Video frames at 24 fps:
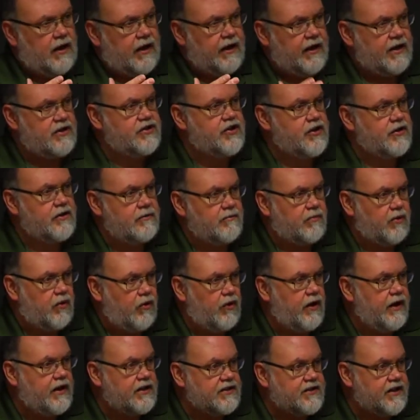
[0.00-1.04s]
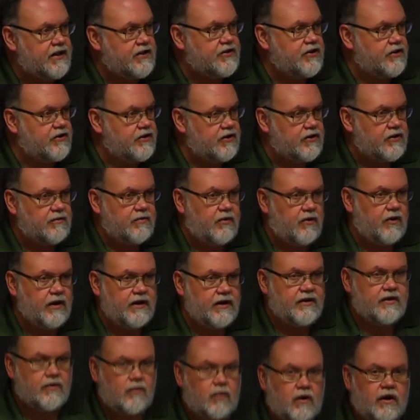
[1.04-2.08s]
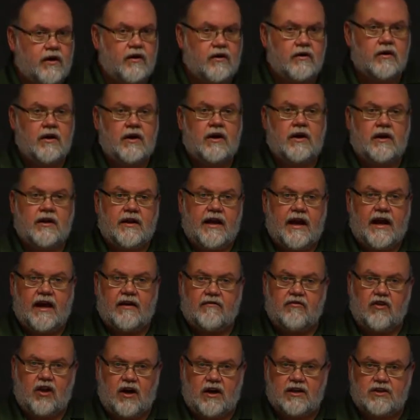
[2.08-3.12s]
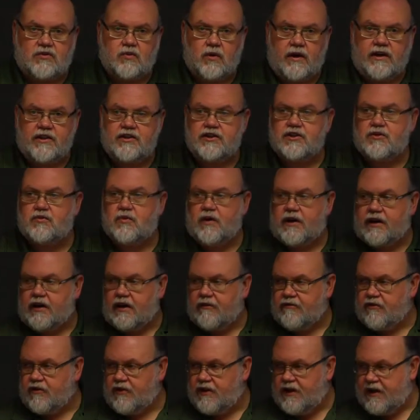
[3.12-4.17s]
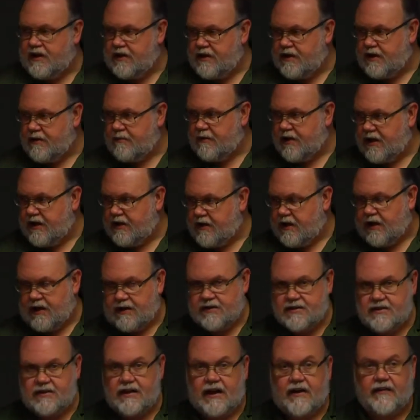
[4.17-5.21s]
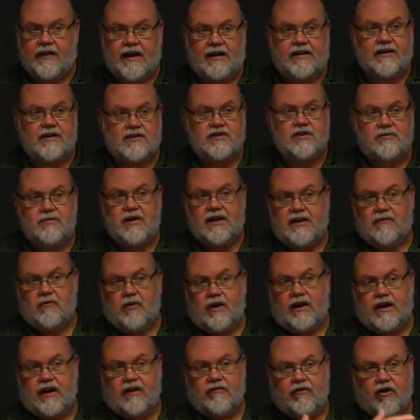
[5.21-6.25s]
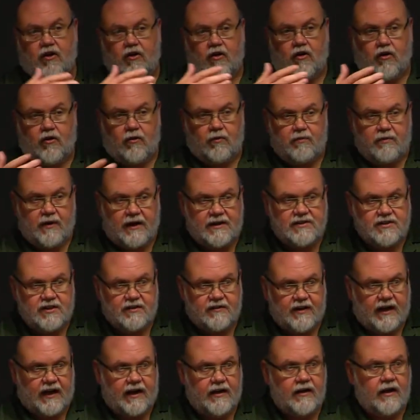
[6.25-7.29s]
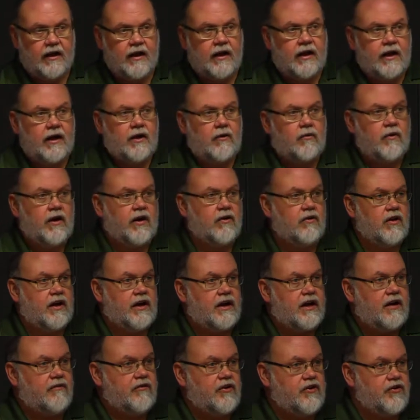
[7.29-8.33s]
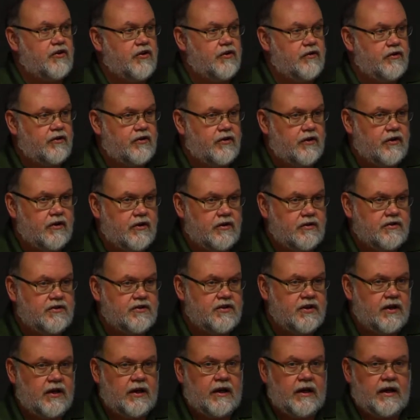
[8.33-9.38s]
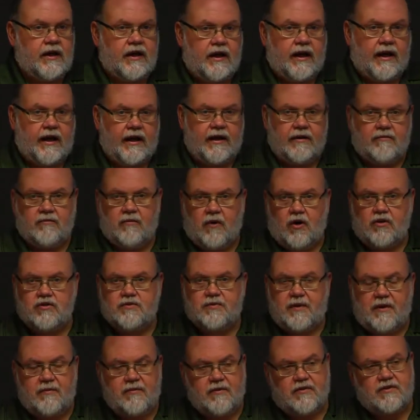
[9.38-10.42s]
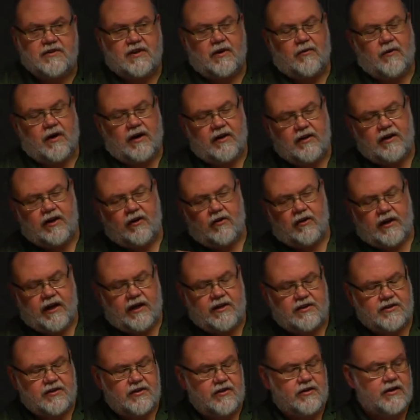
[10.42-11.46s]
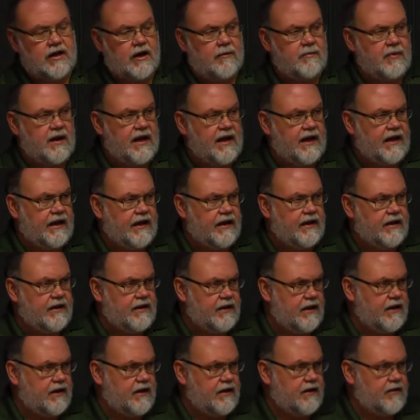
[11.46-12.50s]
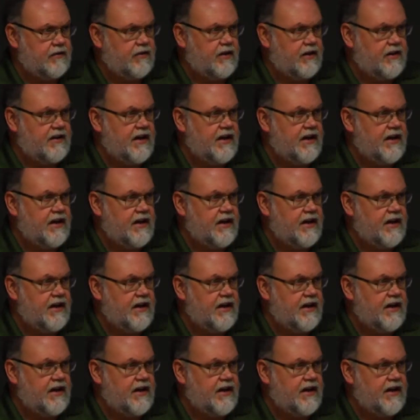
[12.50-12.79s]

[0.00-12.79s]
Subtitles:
injured employee is injured to the point to where they have lost wages, we cover the indemnity cost. Now that doesn't mean we cover a whole bunch of that. We only cover 2/3. And most people would say, well, okay, so you're not paying the